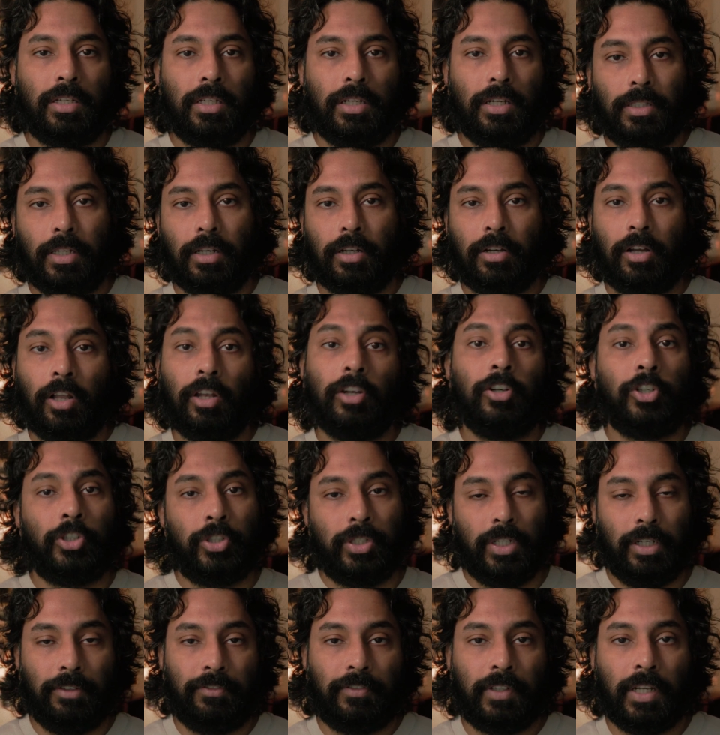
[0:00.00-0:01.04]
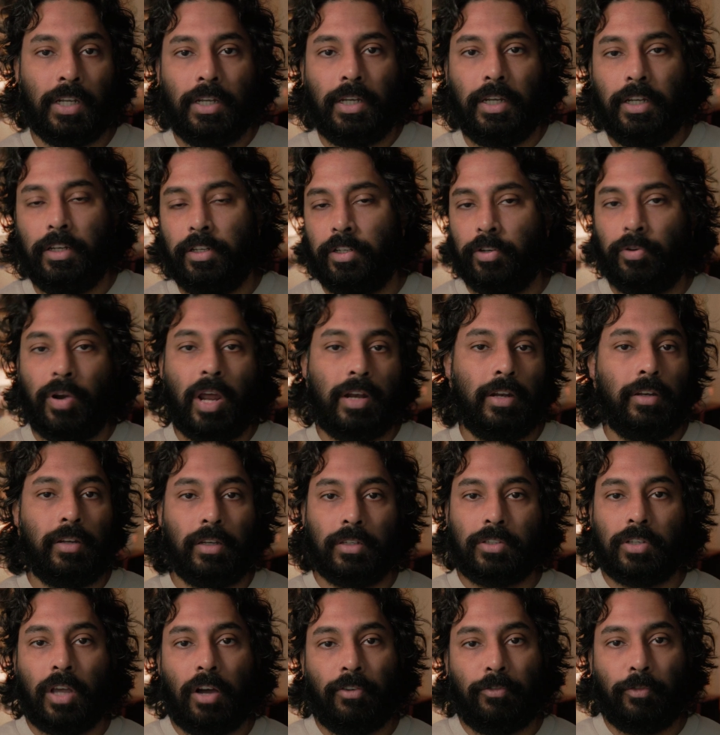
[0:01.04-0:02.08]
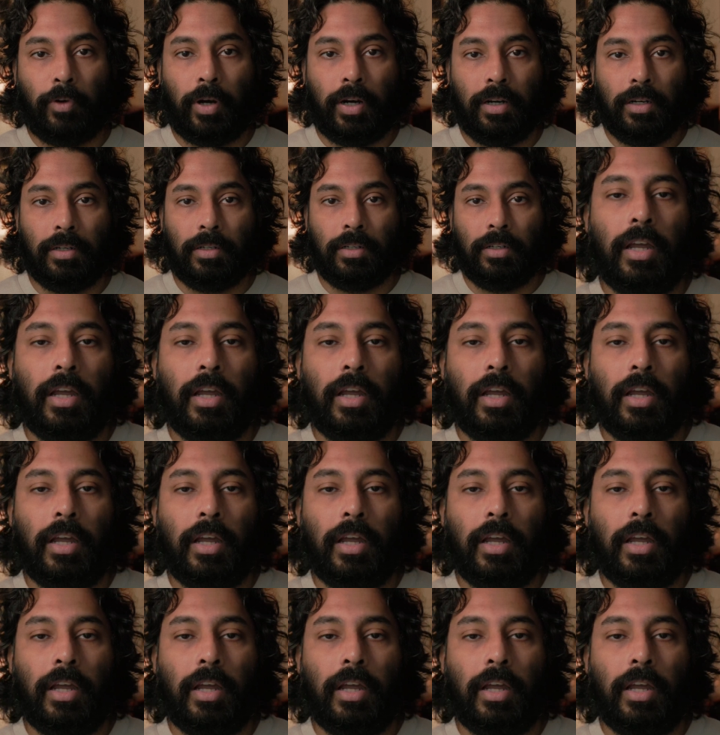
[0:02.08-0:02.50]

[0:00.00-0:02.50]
the color shift in your editing software.